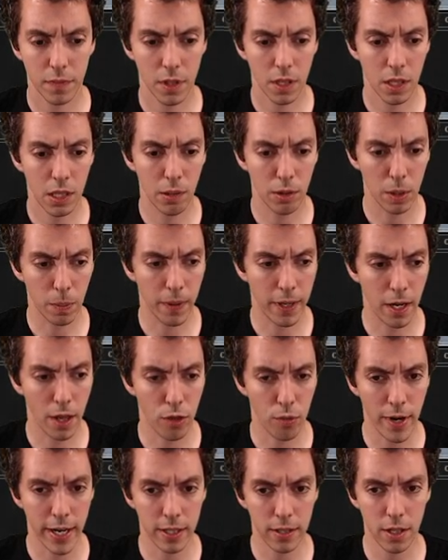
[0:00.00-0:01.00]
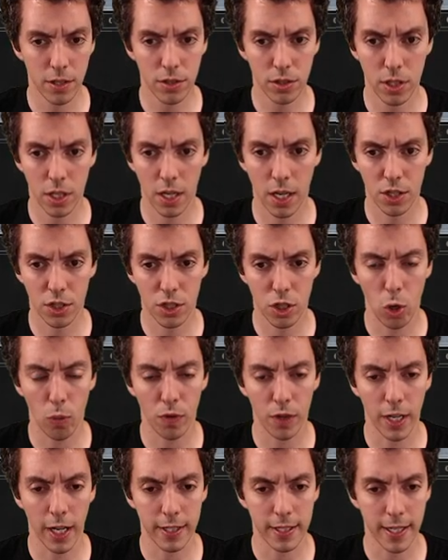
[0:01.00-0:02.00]
then we're gonna play another Thragtusk and just
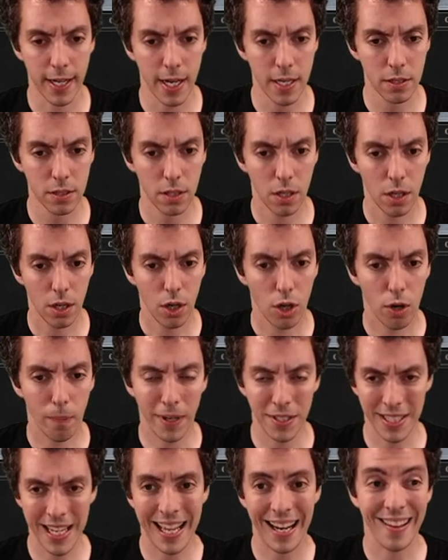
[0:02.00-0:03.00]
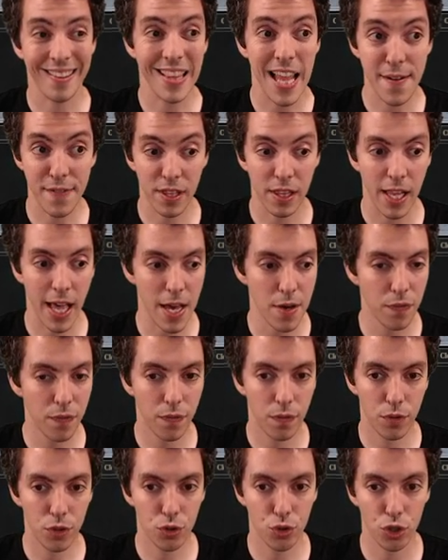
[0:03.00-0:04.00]
hopefully not die. We're about to gain 11
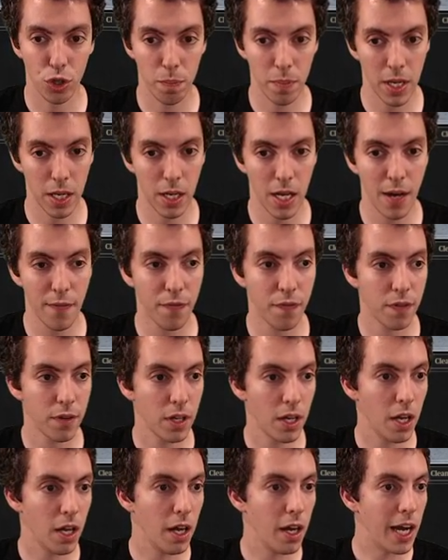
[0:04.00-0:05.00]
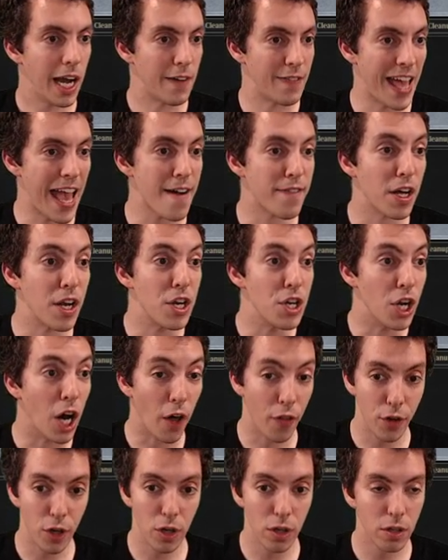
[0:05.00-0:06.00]
life, should be enough. If they have
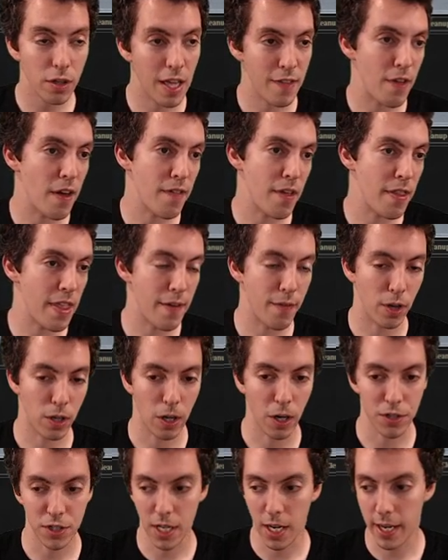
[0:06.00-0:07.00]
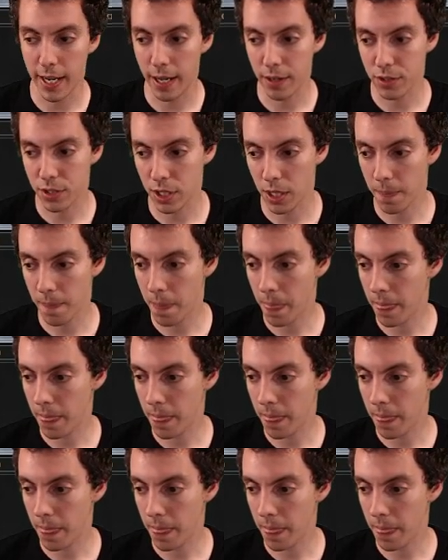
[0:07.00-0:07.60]
another, they, they, they have no cards in it now, so